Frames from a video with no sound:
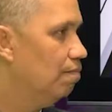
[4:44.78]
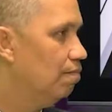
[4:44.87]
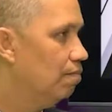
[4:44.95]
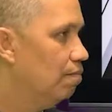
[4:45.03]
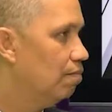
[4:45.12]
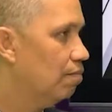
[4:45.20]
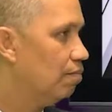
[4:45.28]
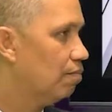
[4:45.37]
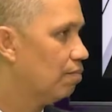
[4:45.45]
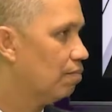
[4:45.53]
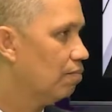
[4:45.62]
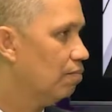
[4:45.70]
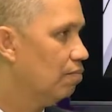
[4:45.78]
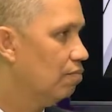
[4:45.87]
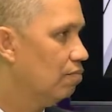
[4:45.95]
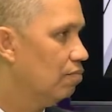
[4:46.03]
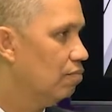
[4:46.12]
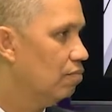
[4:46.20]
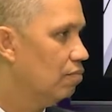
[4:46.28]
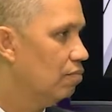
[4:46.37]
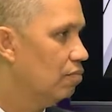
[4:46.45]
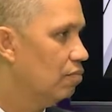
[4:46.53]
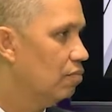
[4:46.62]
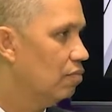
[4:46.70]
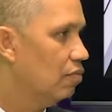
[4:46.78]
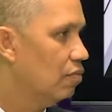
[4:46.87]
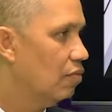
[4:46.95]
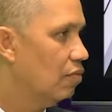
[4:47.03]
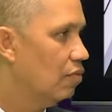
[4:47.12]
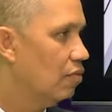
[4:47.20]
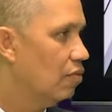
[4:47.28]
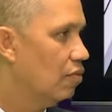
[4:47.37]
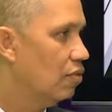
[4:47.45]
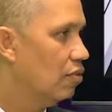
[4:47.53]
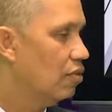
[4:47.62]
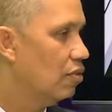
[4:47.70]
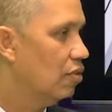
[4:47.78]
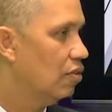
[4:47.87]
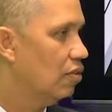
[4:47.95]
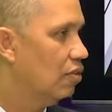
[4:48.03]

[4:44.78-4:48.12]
(silent)